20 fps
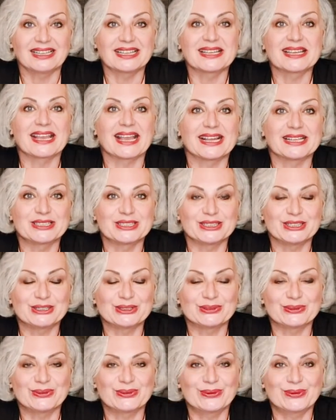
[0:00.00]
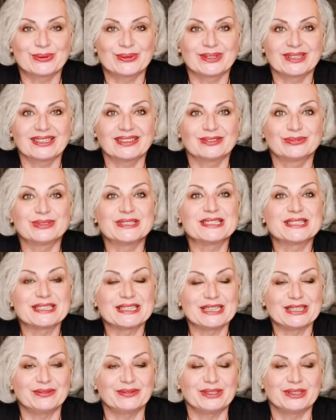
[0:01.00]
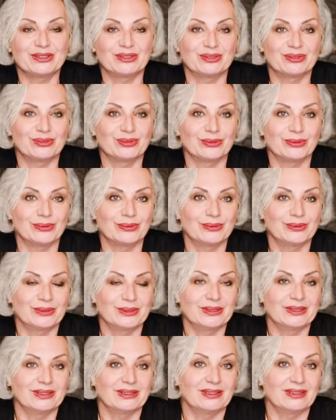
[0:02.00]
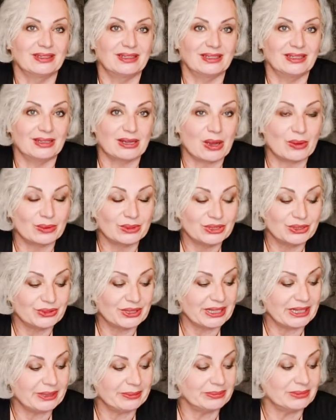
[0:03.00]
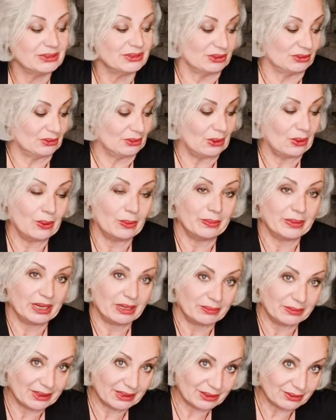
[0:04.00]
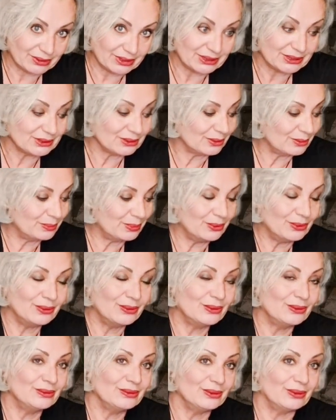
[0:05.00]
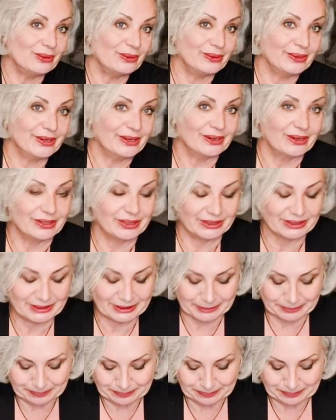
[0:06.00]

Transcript: catch it or receive it through uh, our dreams or maybe crystal ball or cards.